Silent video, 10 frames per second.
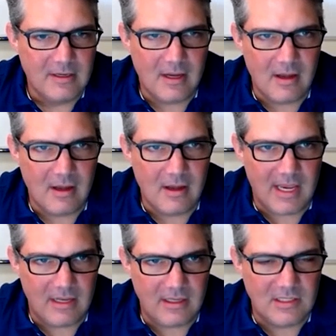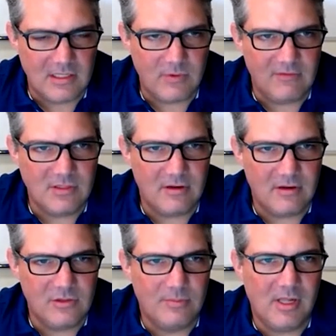Um, and as we've
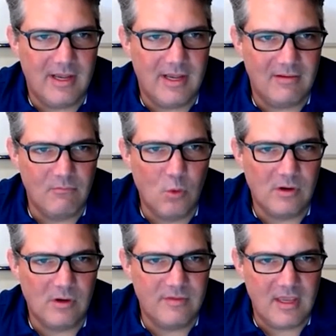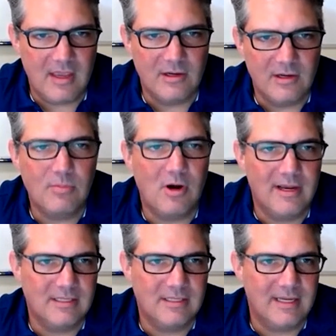started to apply more of the
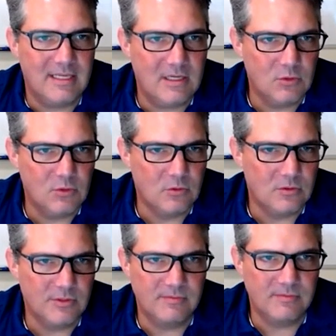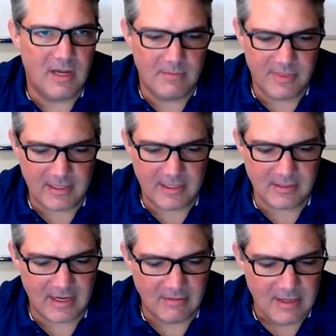enterprise I T tools, um,
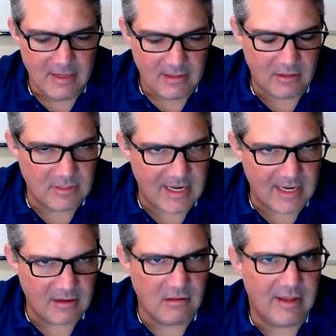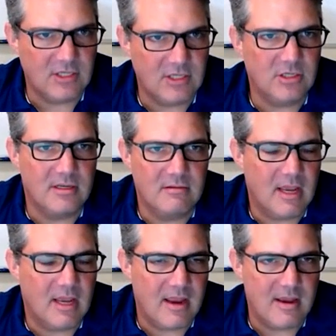things like, you know, data
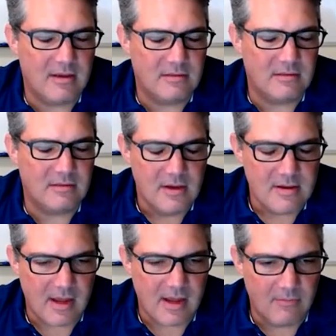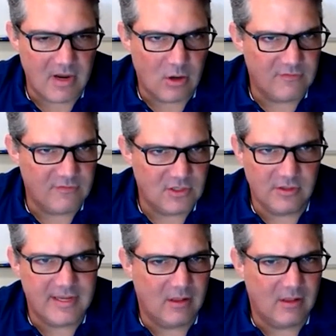collection and um,
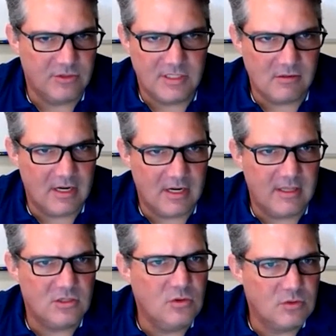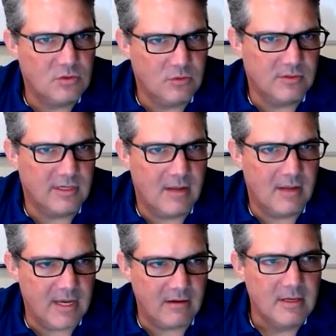artificial intelligence, a lot of these new tools that are
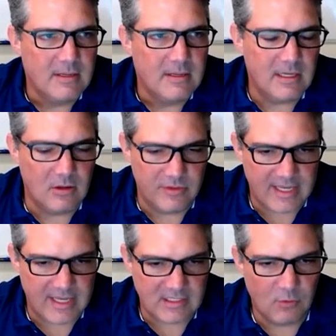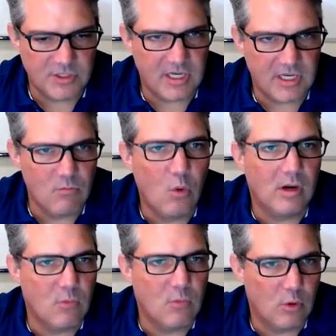coming, you know, that's forcing
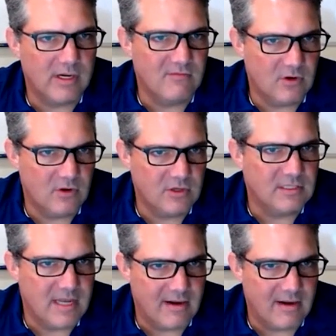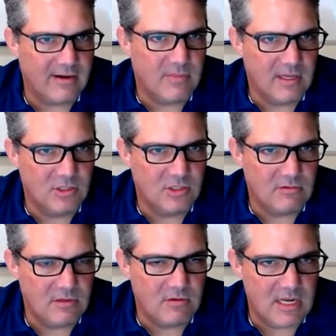more and more convergence in that area, because
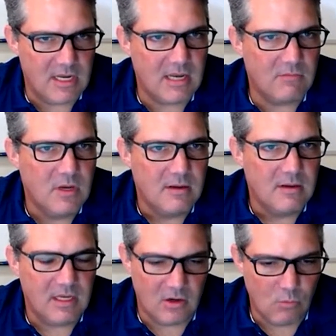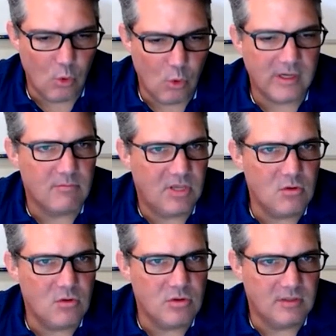you, you need, you know, more
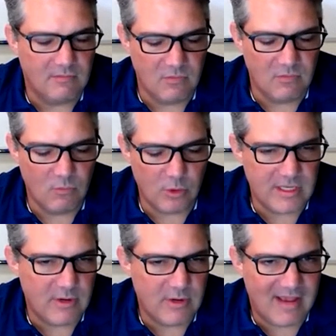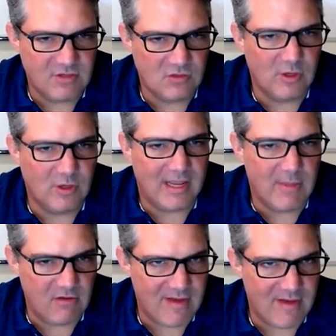compute, more than you would have just running a
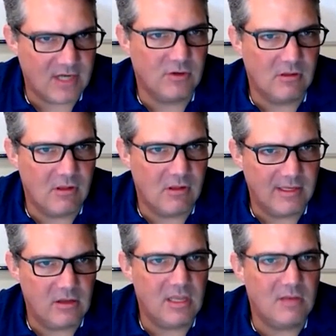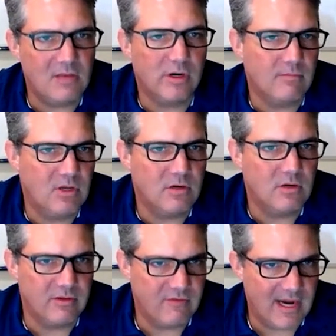manufacturing line. You need more
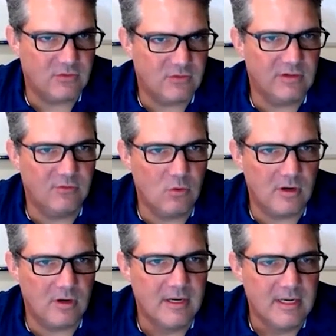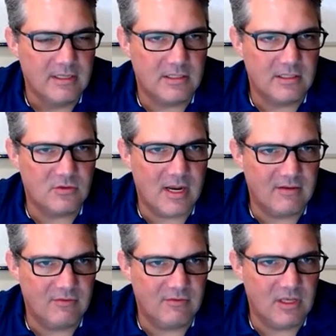compute on the factory floor to
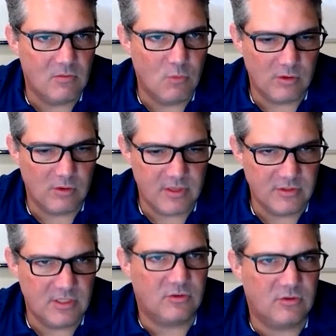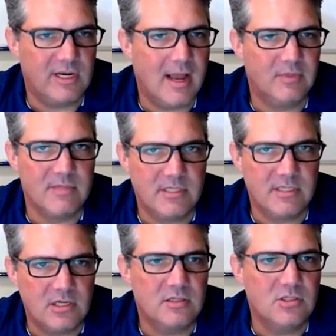drive, you know, more of those discrete
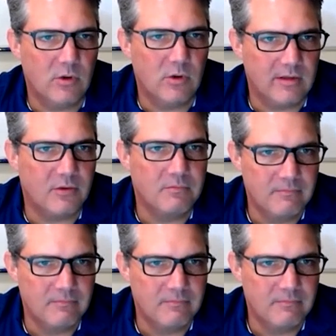optimizations you want to do.